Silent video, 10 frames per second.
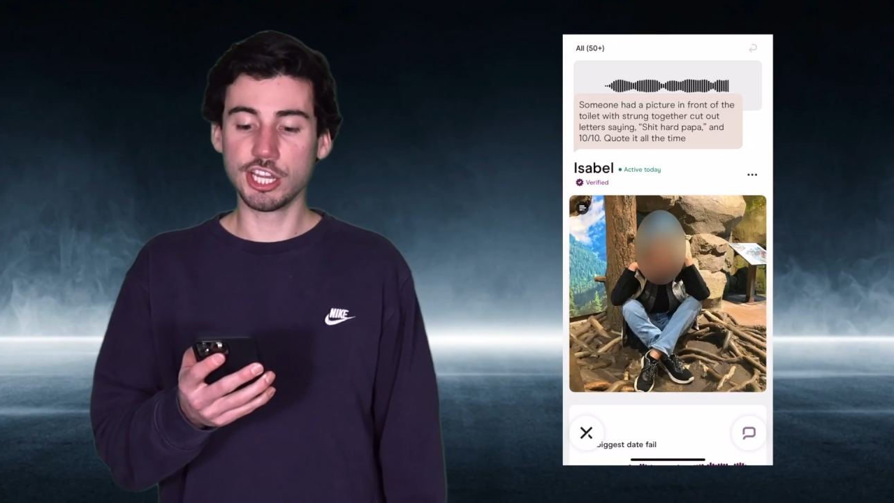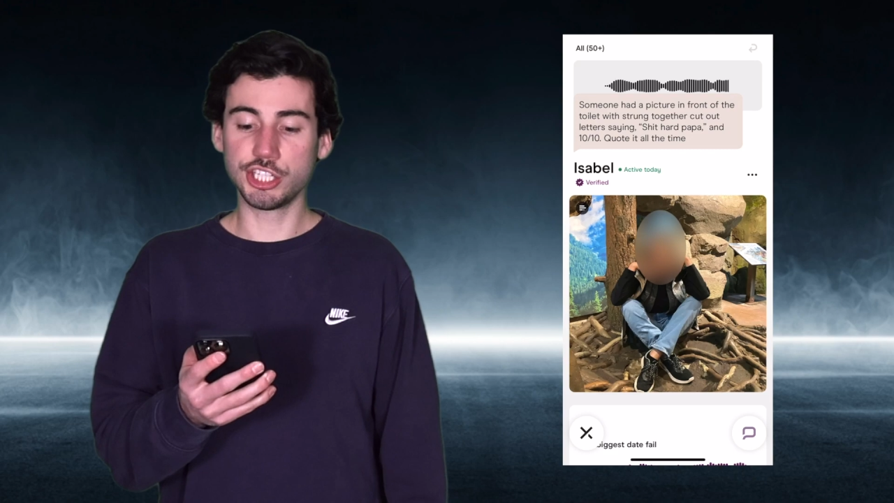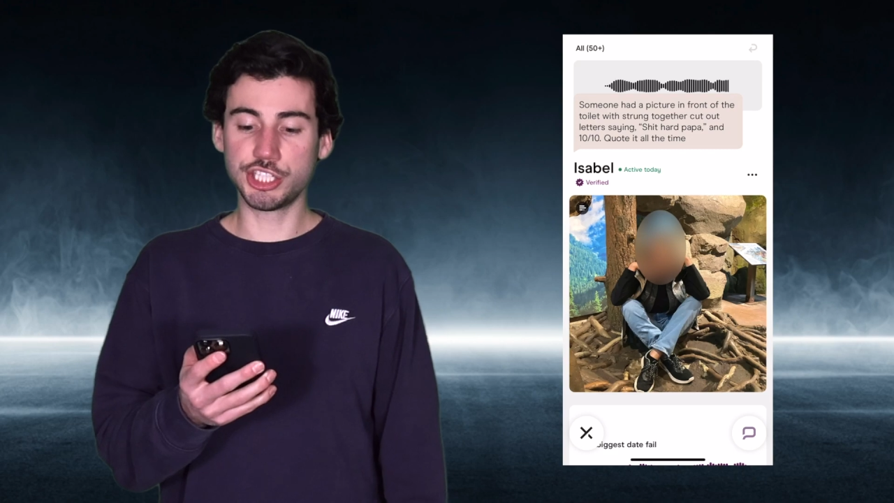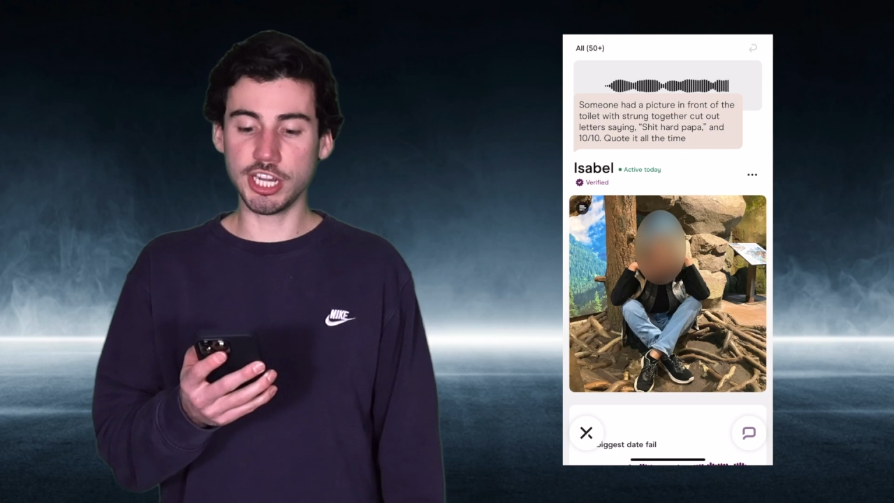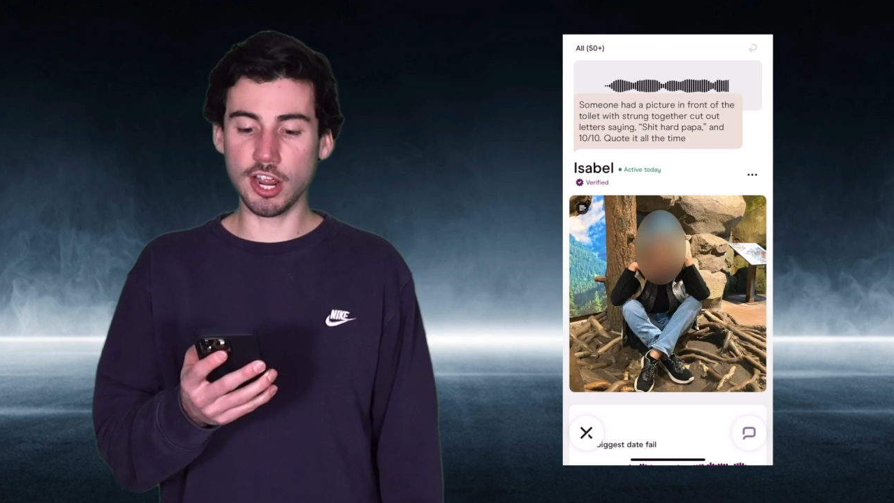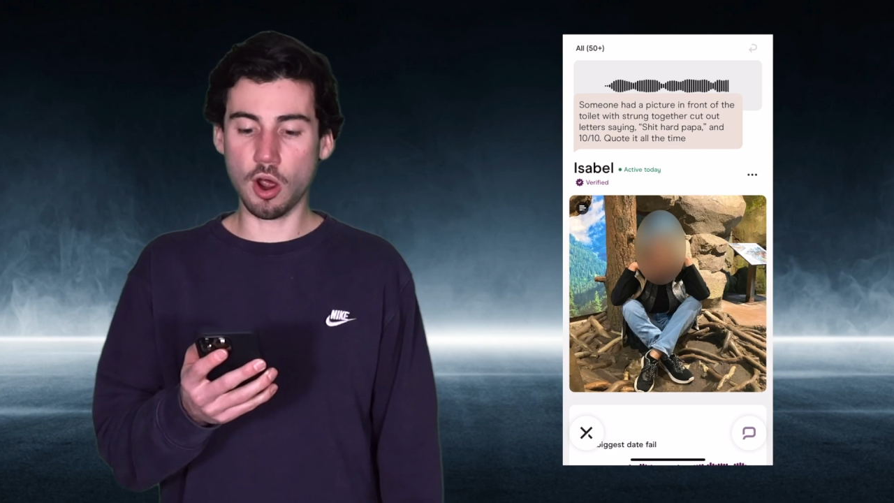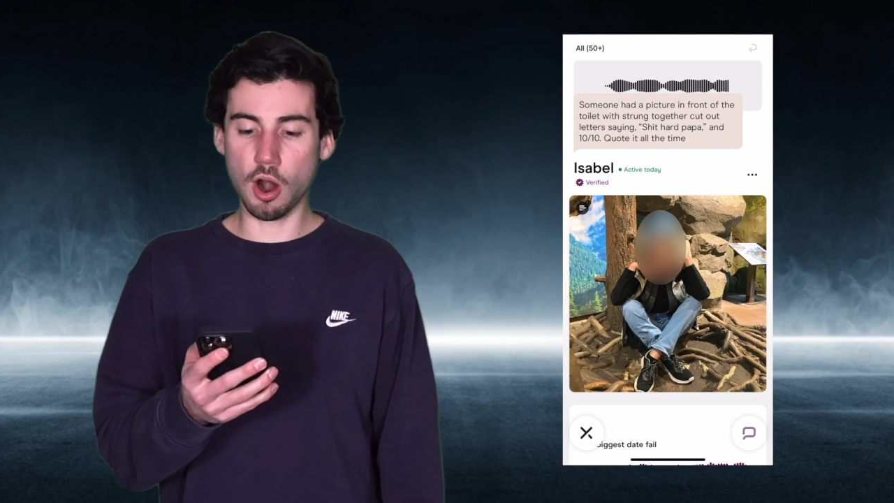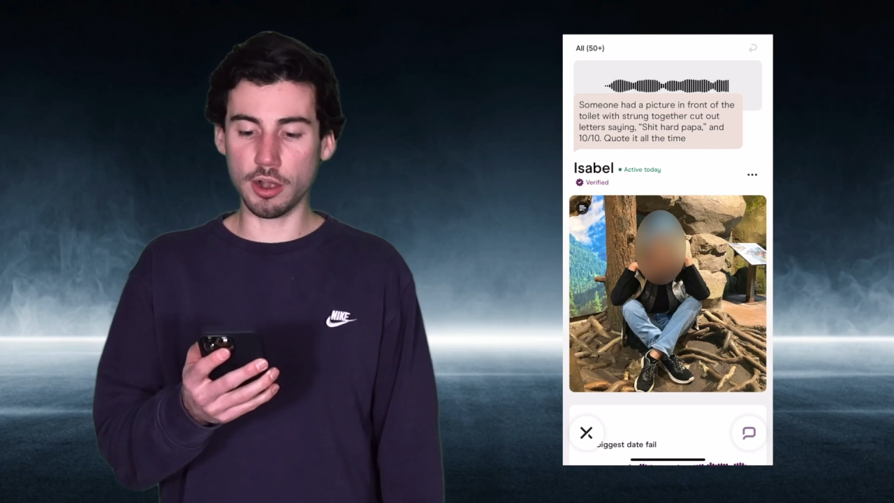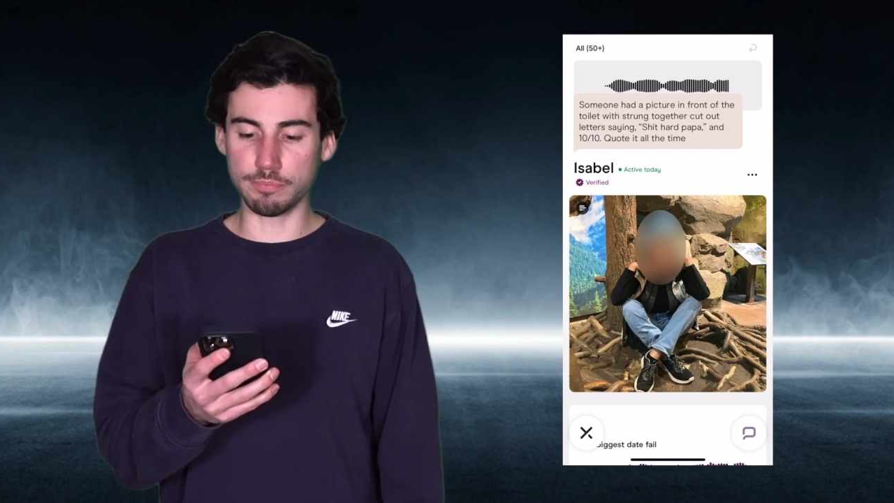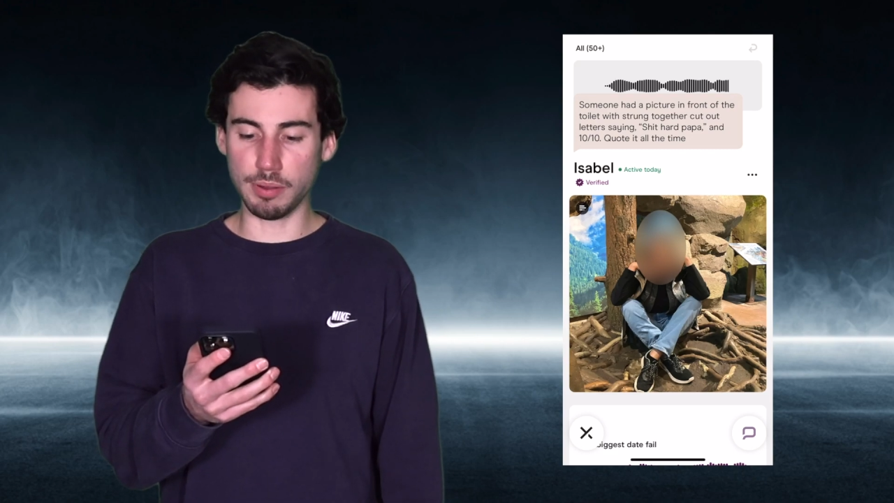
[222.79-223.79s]
shit
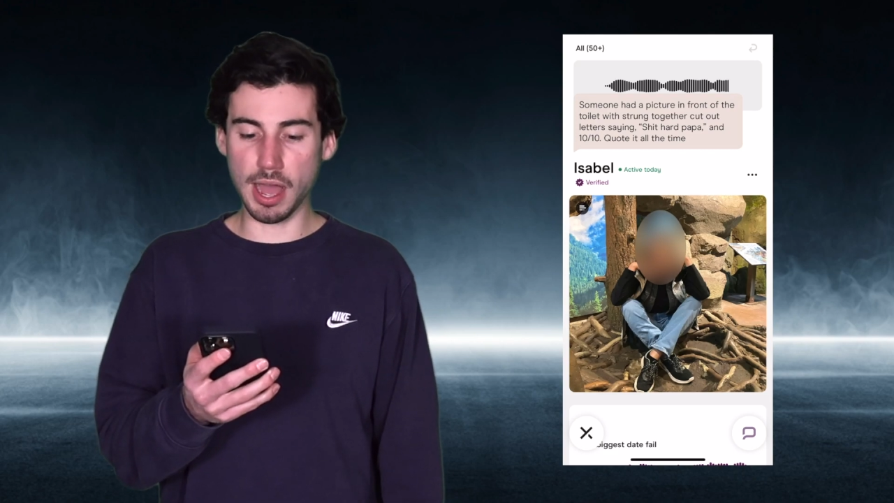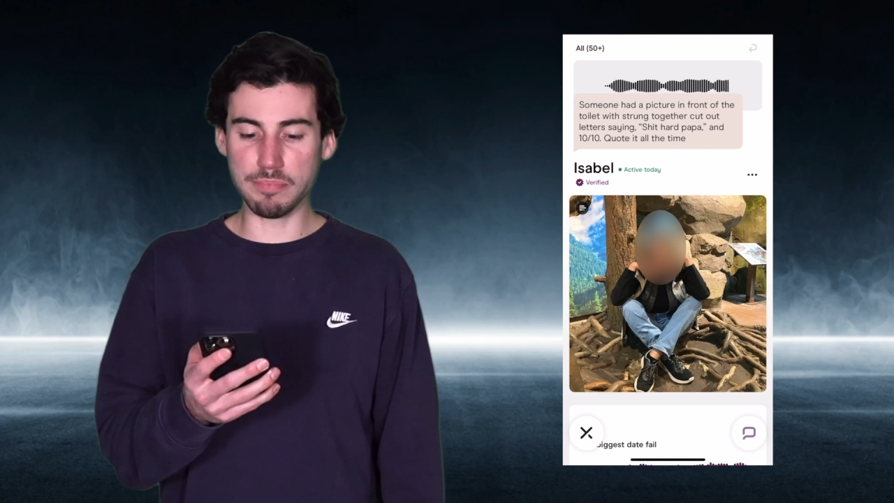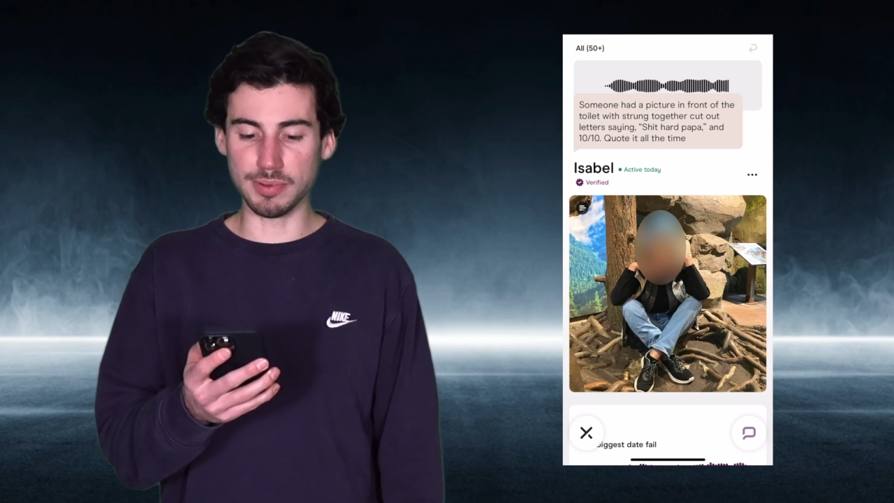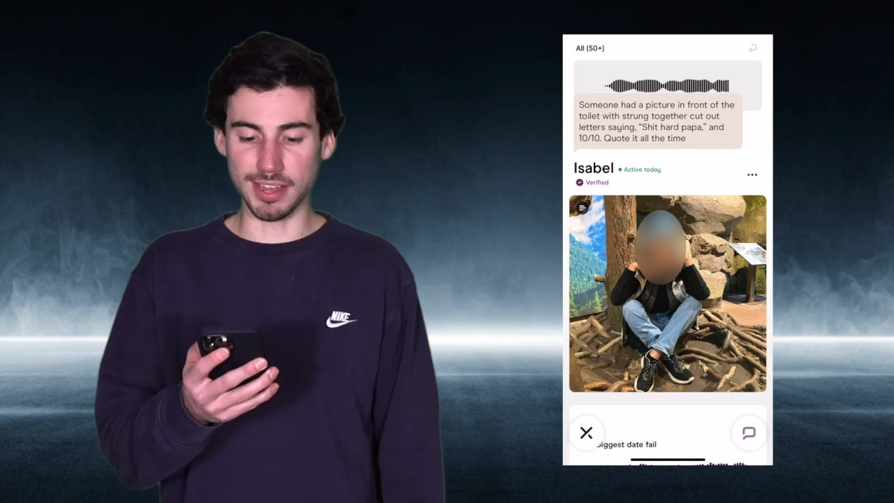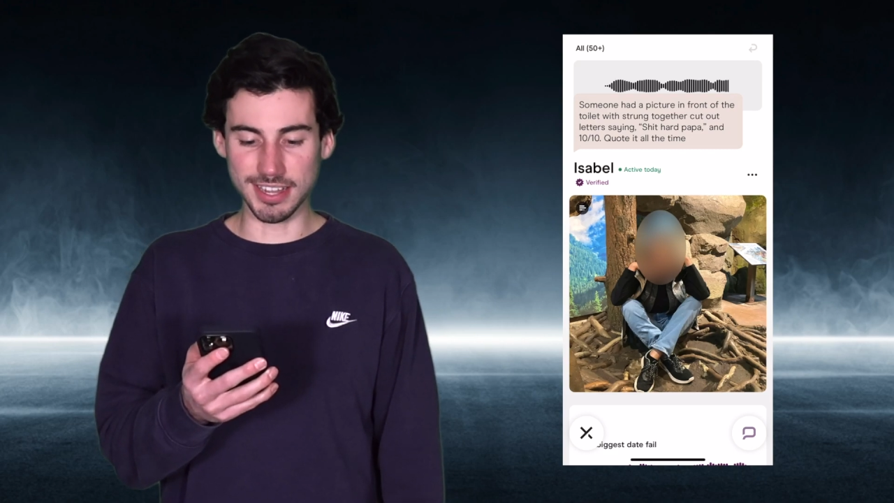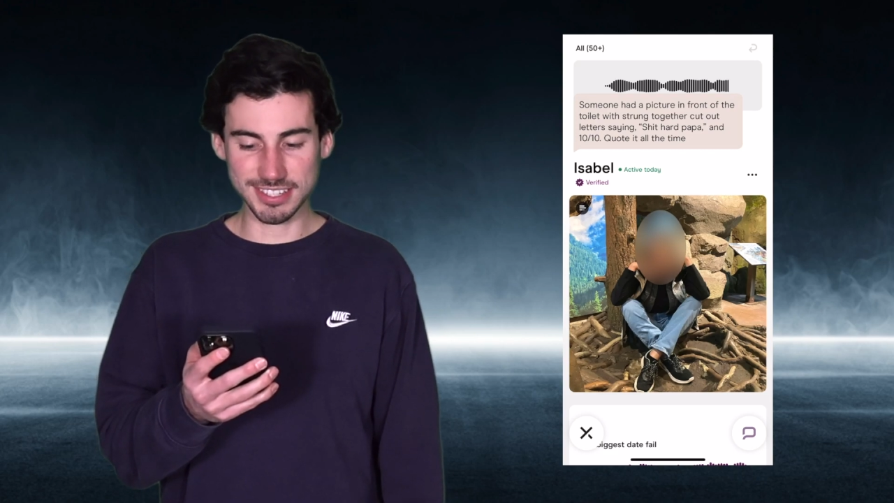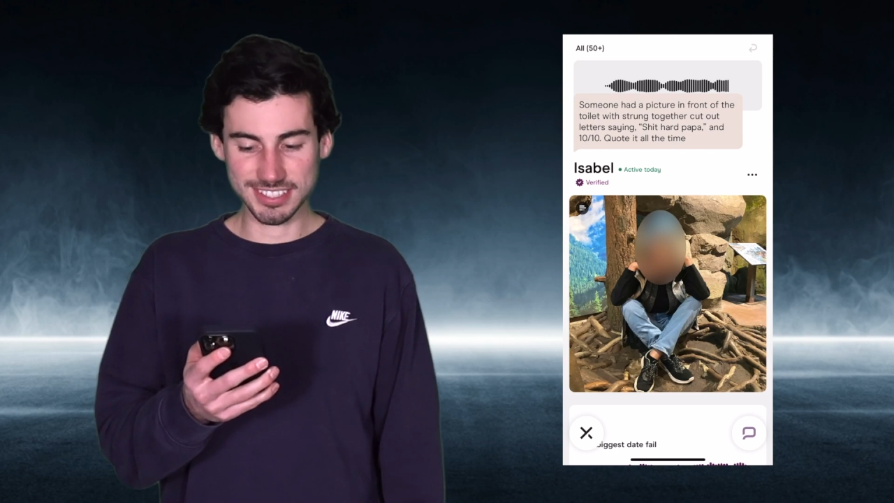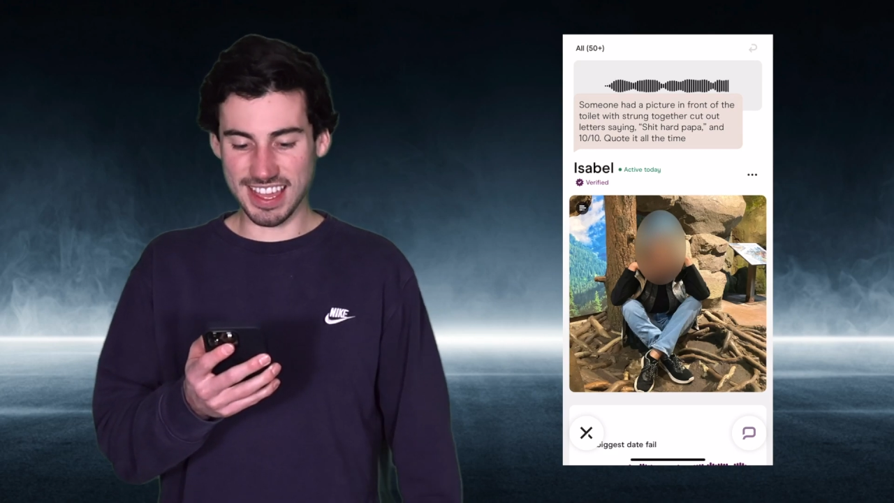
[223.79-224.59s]
hard papa,